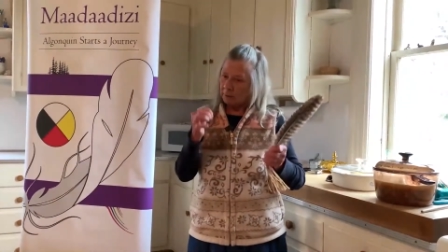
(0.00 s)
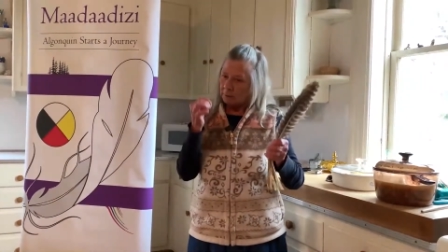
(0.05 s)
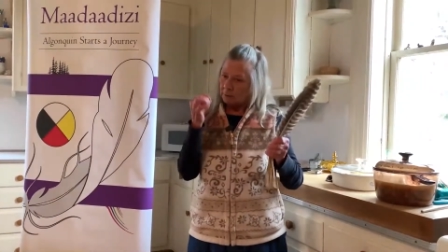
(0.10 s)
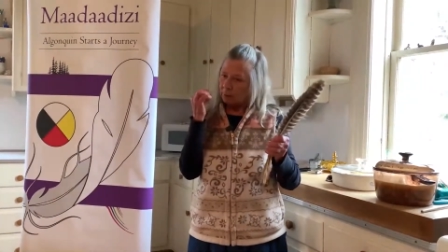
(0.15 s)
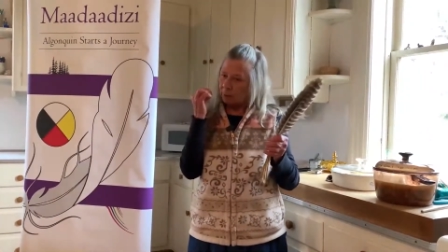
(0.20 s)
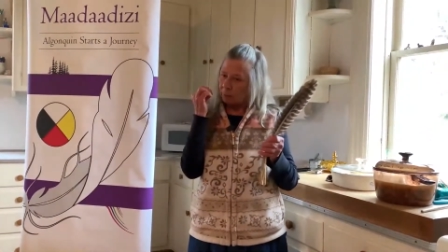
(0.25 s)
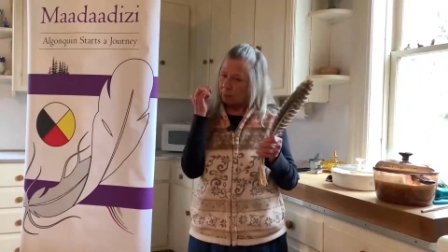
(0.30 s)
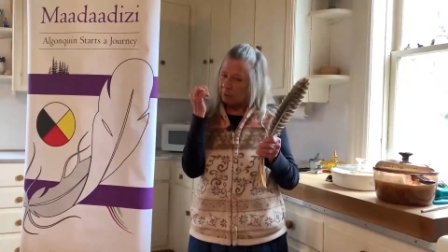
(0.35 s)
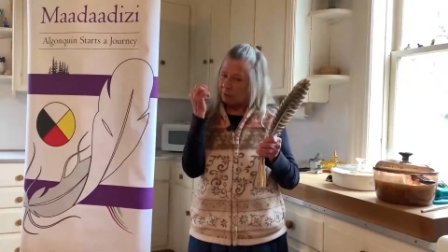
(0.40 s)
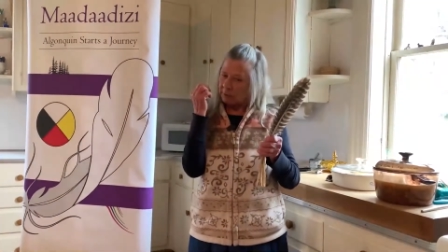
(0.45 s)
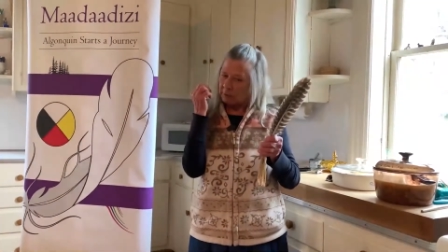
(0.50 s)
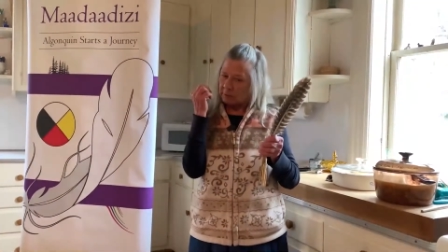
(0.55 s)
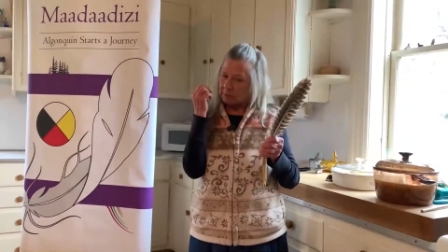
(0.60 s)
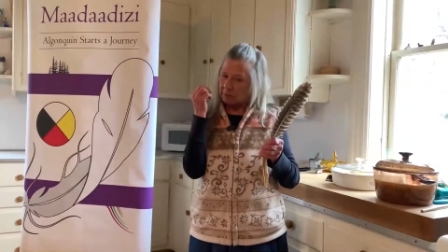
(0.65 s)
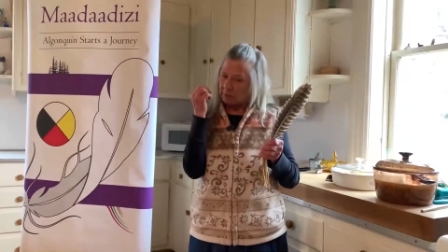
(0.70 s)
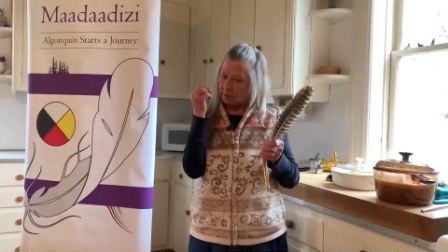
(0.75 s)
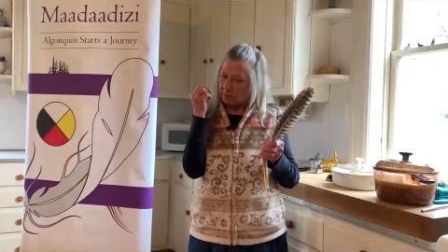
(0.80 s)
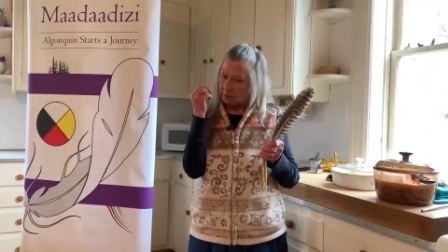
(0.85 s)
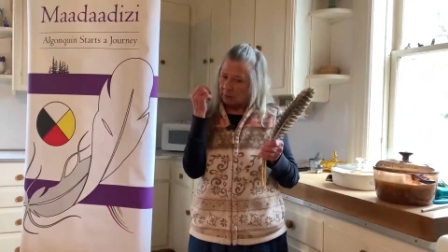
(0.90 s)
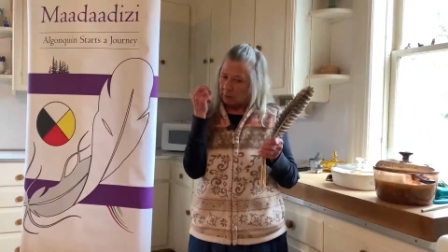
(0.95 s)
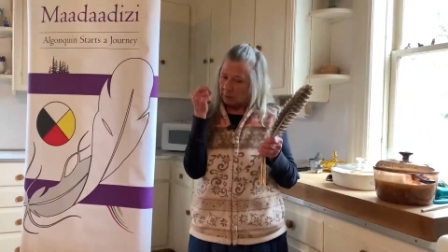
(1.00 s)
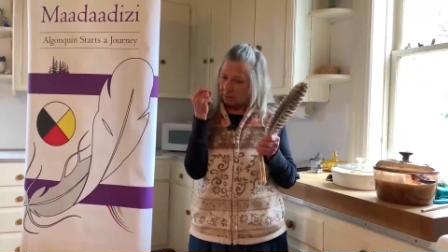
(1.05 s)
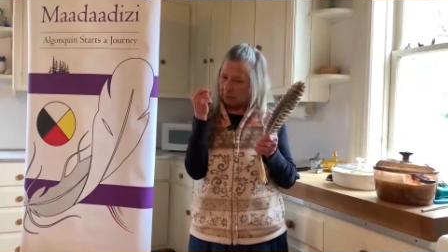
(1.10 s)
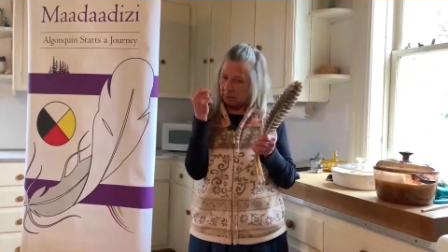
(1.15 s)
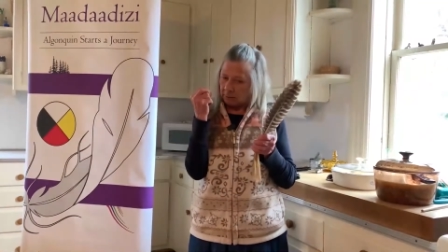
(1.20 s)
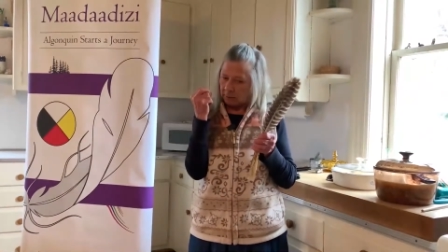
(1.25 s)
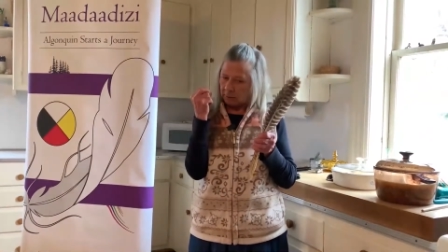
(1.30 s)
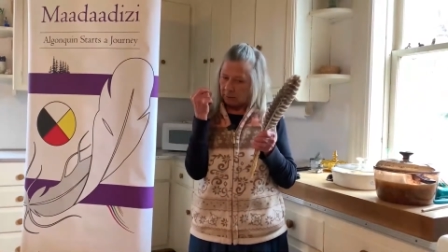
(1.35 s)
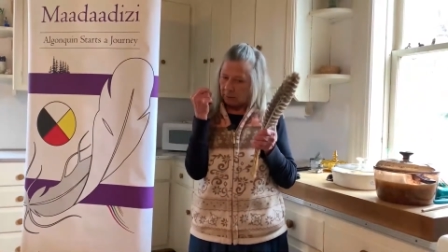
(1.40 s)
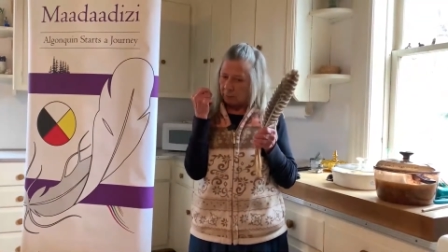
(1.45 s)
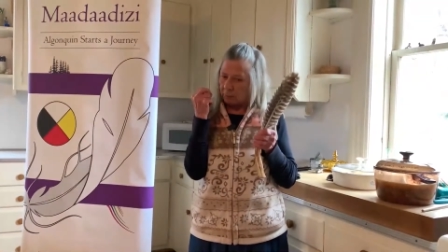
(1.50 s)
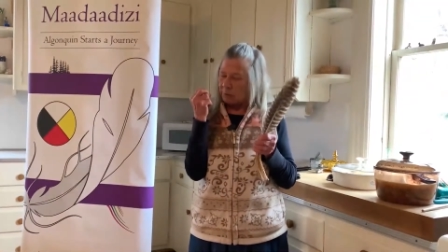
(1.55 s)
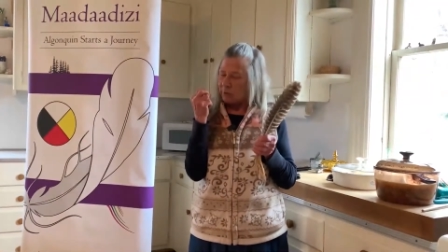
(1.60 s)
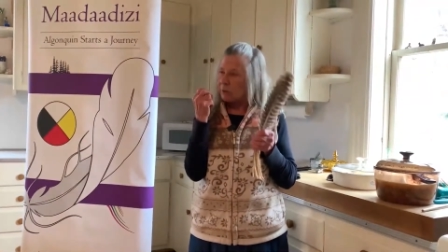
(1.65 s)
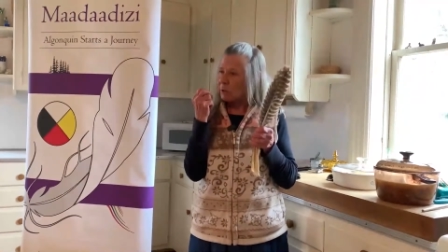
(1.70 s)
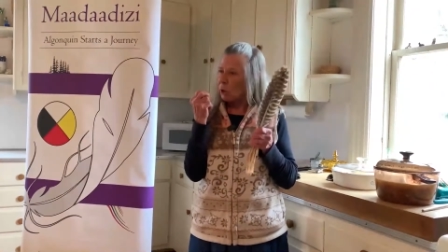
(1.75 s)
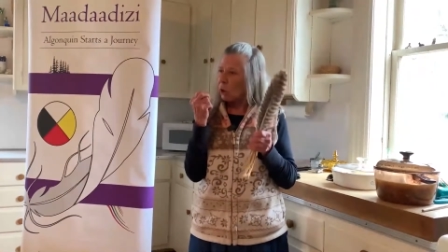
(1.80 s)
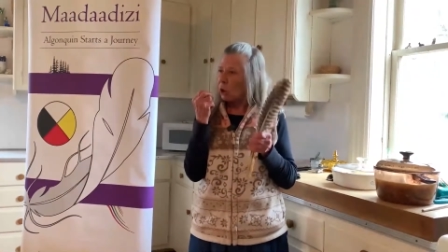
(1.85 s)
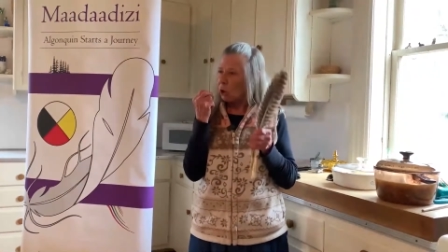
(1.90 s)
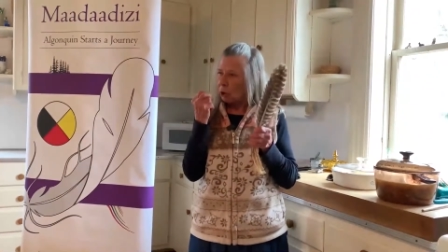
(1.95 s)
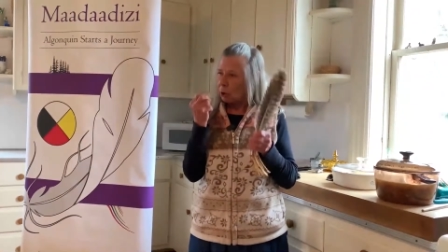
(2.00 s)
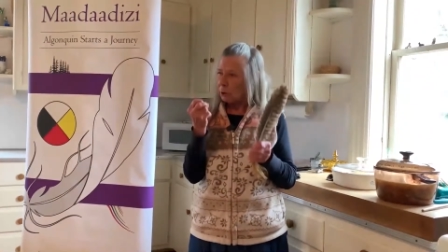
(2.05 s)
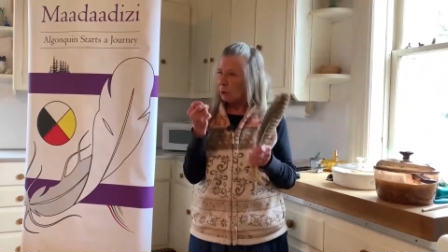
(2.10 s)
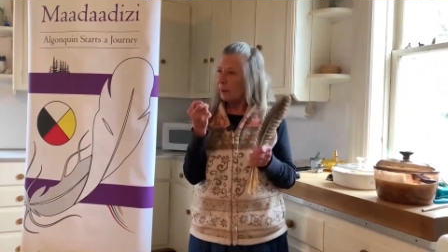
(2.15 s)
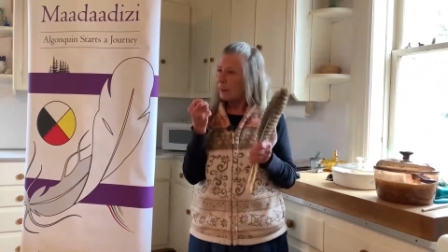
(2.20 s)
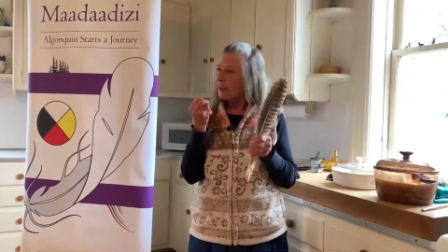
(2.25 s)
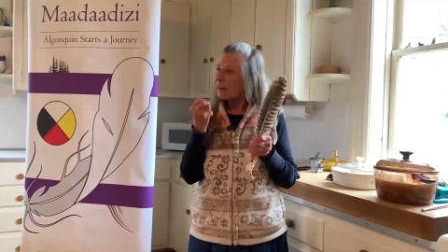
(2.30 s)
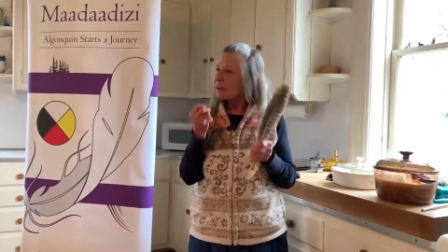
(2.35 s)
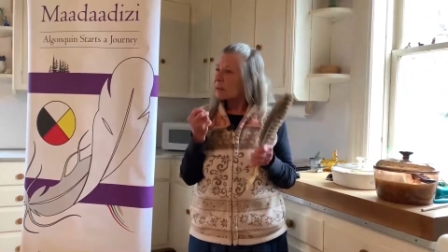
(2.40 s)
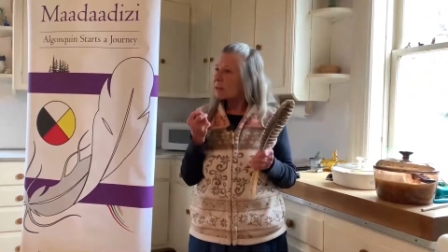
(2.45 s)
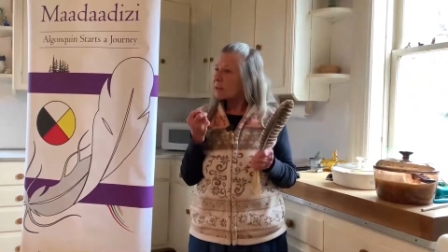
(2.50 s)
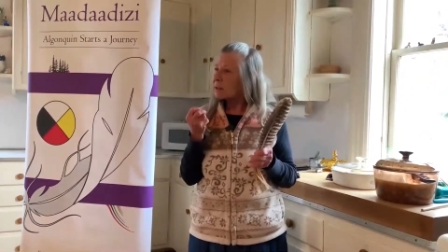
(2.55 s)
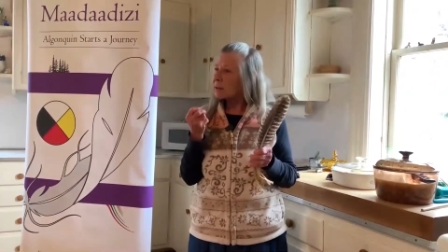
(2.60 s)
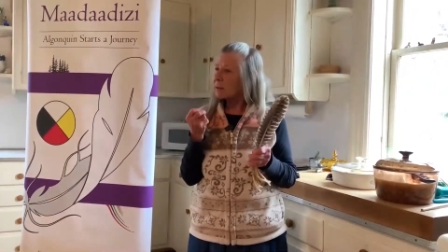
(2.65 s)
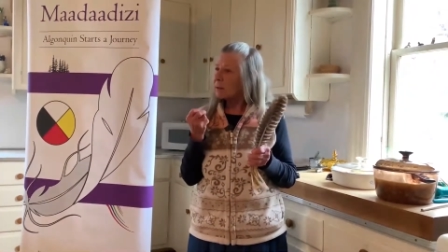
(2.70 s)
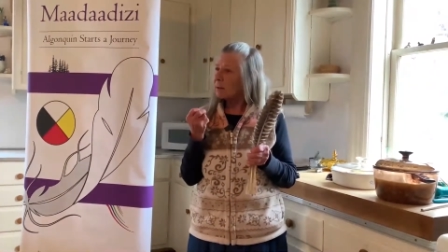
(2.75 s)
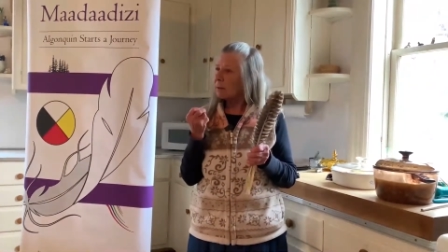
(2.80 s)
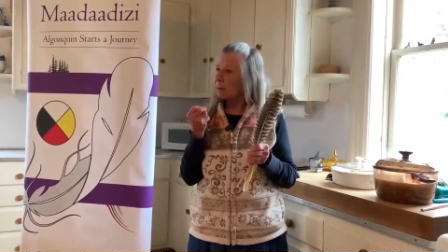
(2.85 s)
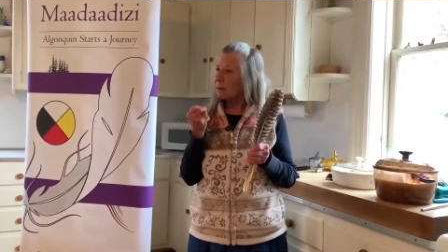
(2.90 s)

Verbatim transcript: there was, it was the earliest